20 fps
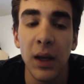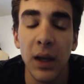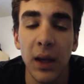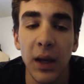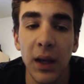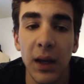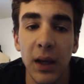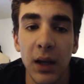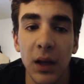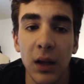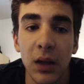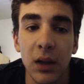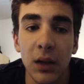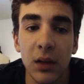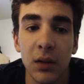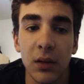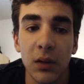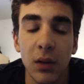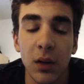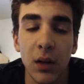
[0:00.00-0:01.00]

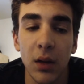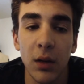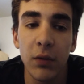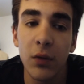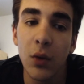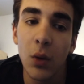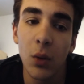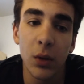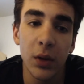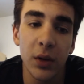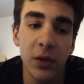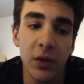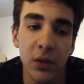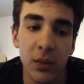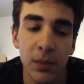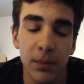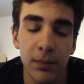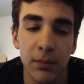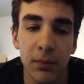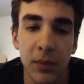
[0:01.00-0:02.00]
And of course,
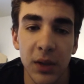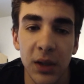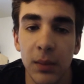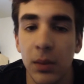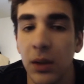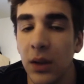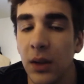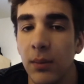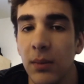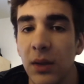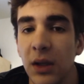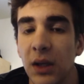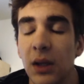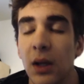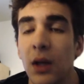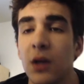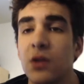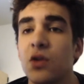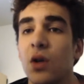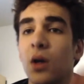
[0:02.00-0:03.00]
me being me,
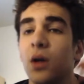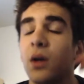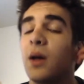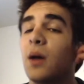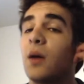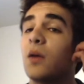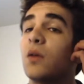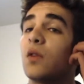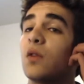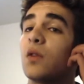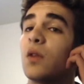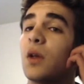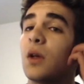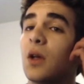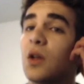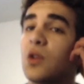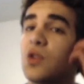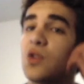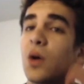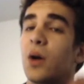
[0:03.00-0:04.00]
I tried out just like
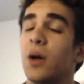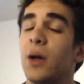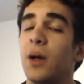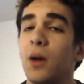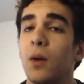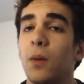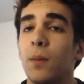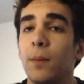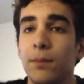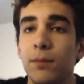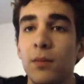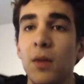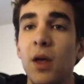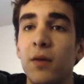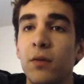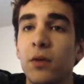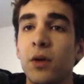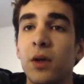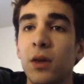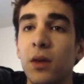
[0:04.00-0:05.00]
I try out
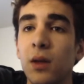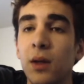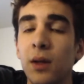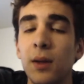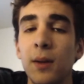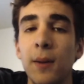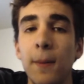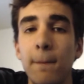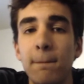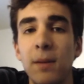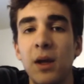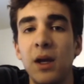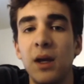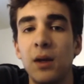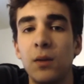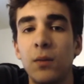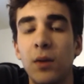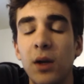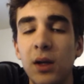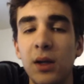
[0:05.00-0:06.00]
everything.
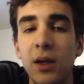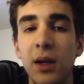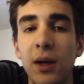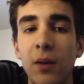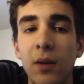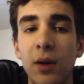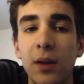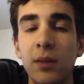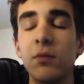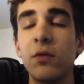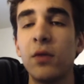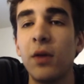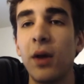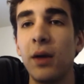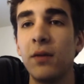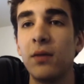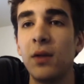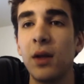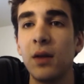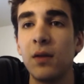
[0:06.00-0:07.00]
And right now I'm
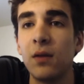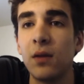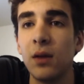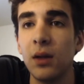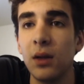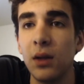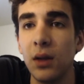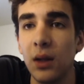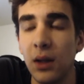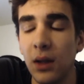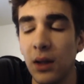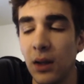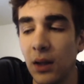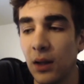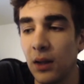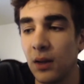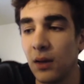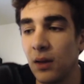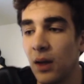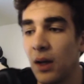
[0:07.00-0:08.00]
5 days in
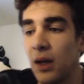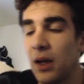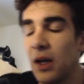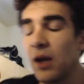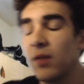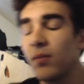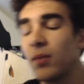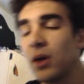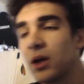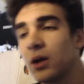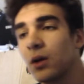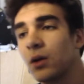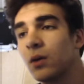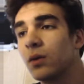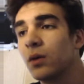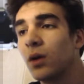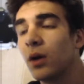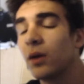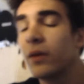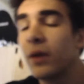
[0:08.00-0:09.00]
and I have my
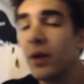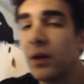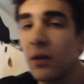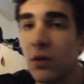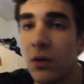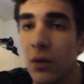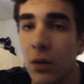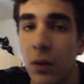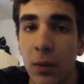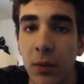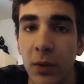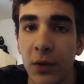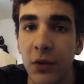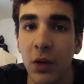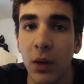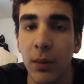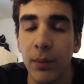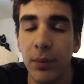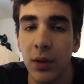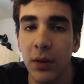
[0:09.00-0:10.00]
own online store, which
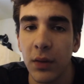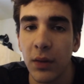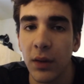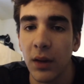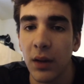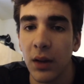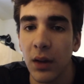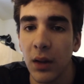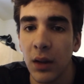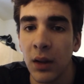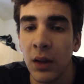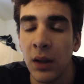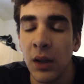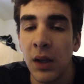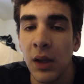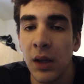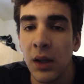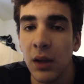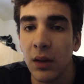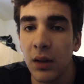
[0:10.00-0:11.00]
I'll put the
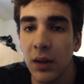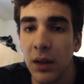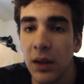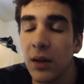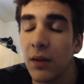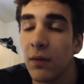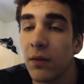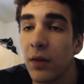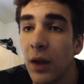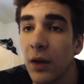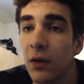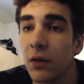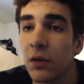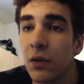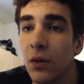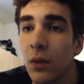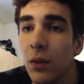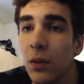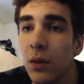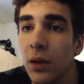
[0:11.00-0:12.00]
link of that
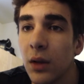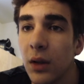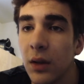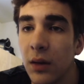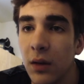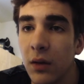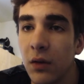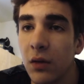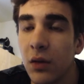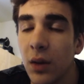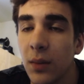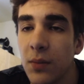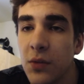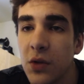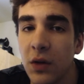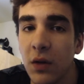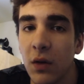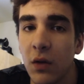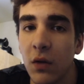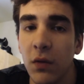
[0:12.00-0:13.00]
store in the description
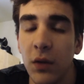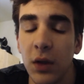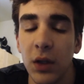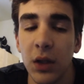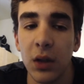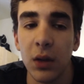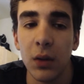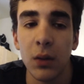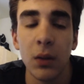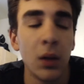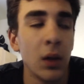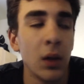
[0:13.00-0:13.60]
of this video.